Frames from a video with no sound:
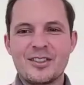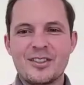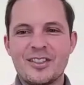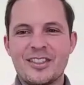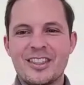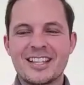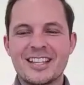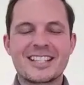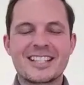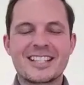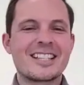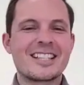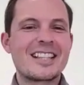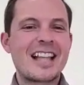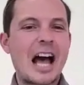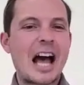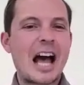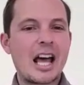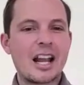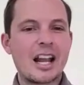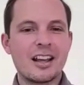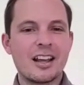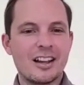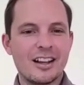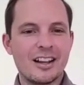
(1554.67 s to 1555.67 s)
this is
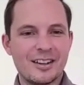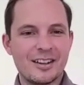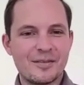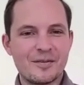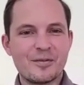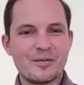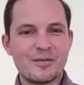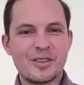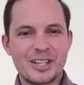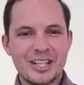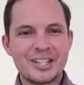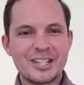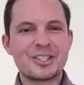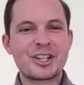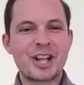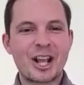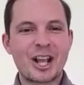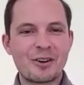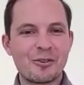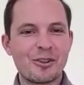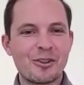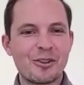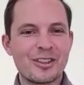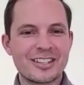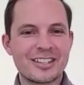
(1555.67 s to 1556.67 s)
not a in
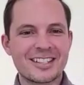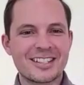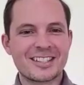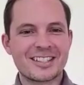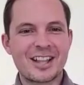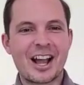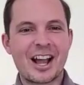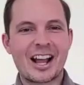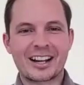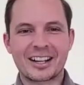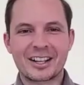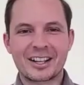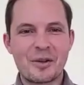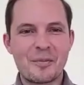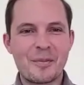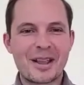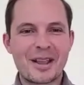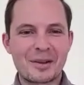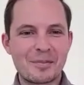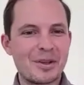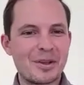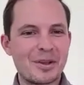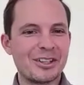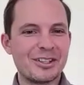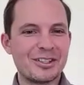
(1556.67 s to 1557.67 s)
general this is not going to
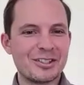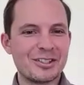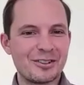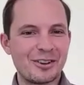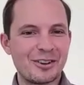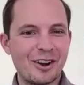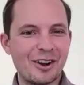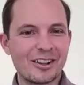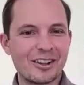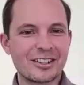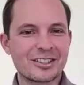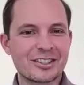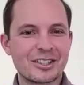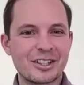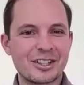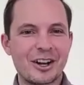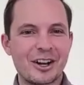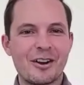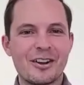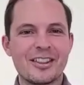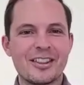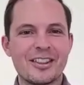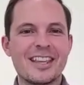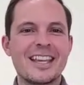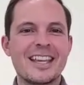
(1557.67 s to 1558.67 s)
make millions of dollars. You
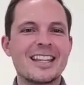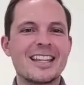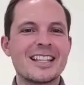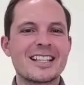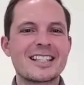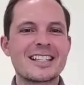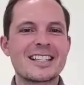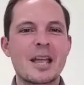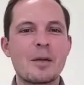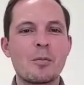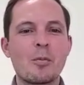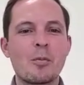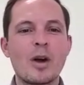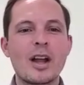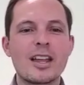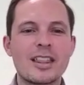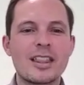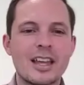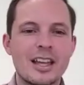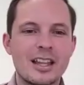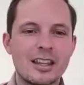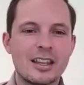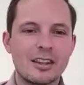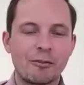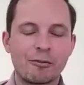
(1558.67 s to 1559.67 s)
know, in in the same way
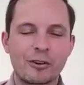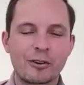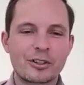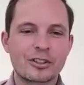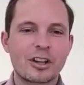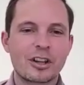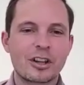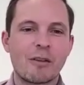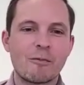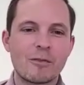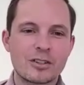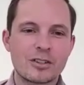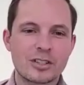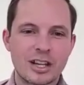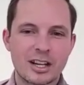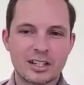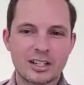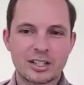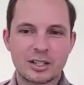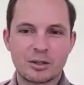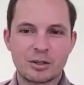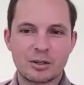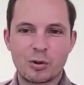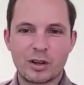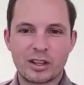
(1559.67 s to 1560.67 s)
that the first
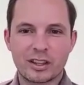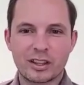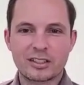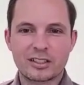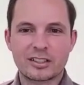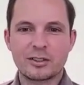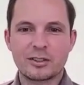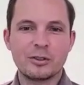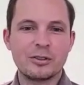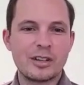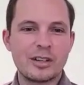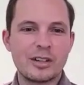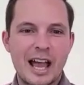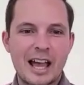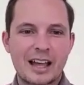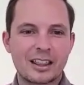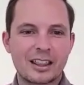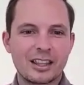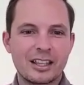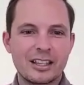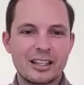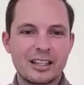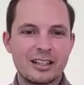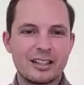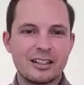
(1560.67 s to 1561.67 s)
conversation with student
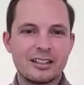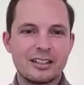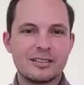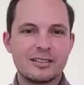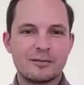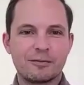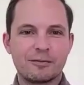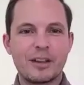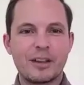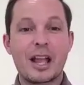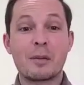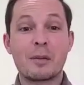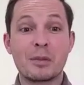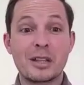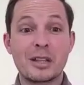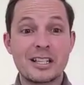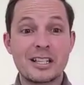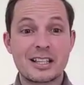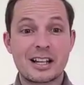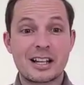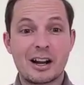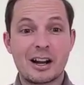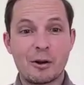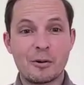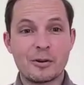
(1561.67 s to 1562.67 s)
athlete families that I